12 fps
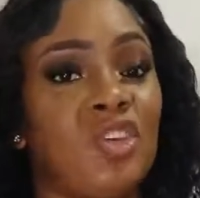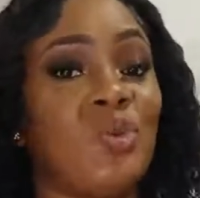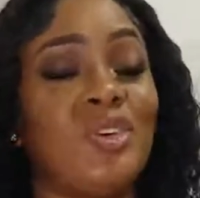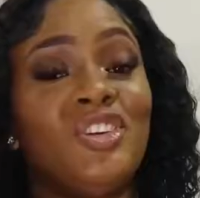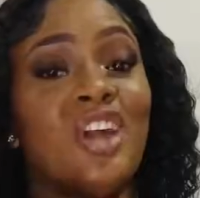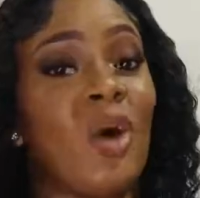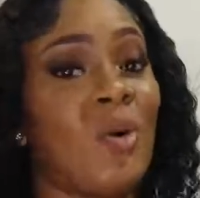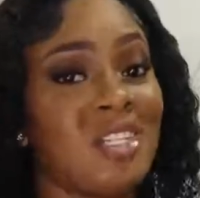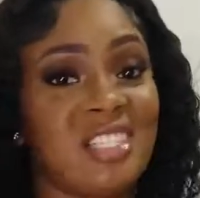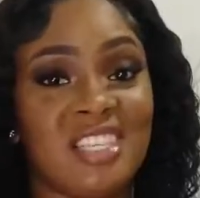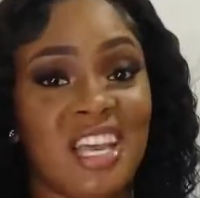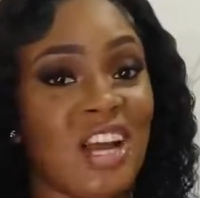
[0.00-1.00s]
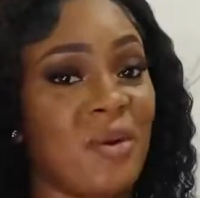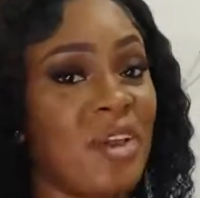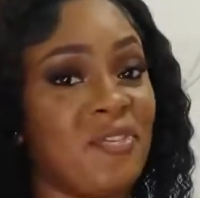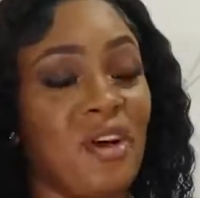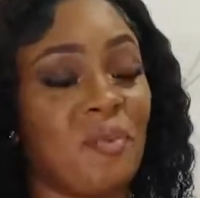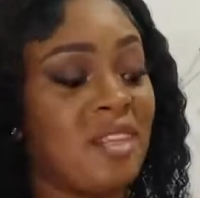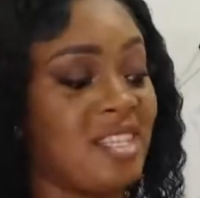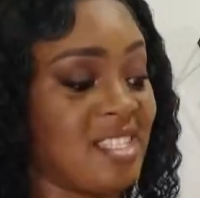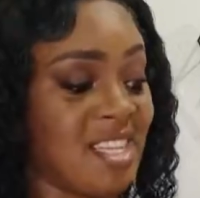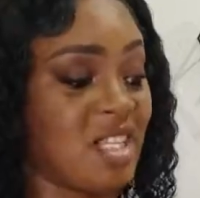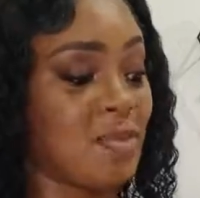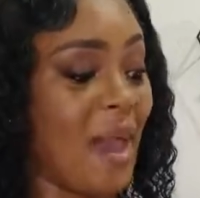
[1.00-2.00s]
You would not want to take away from this
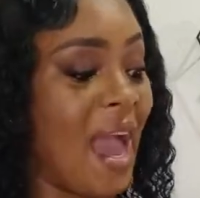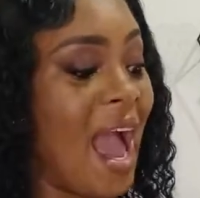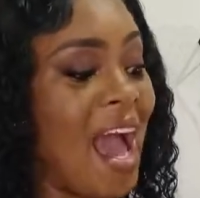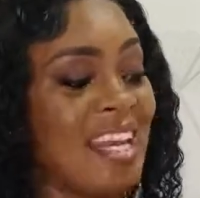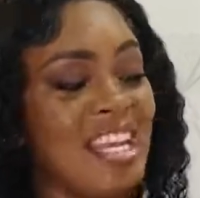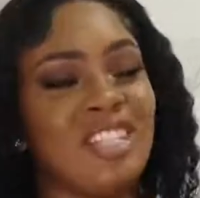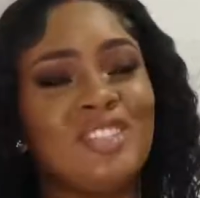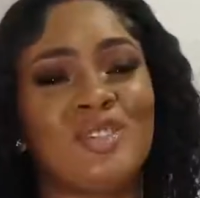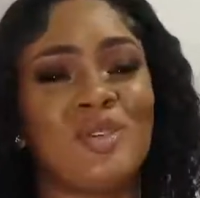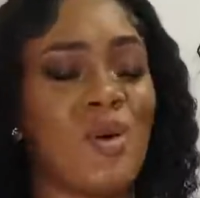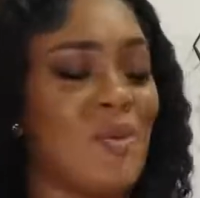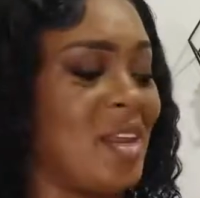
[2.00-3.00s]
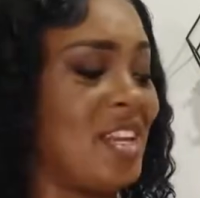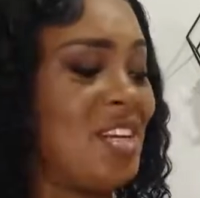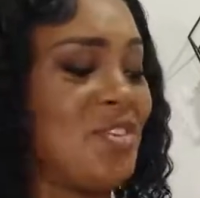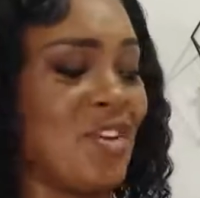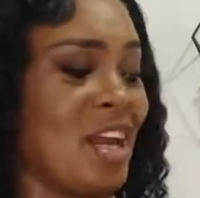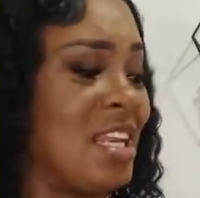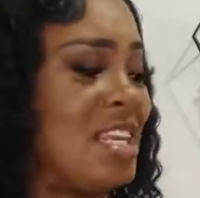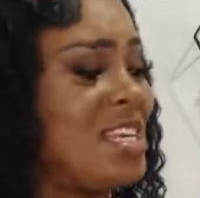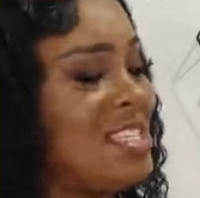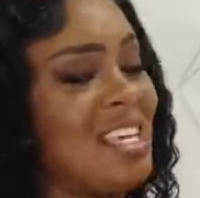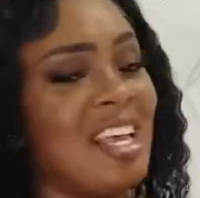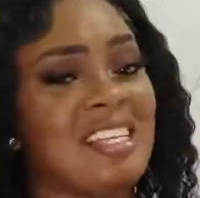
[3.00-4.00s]
set by adding so many different
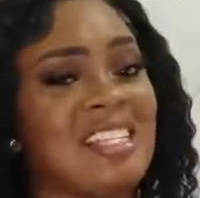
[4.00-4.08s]
details.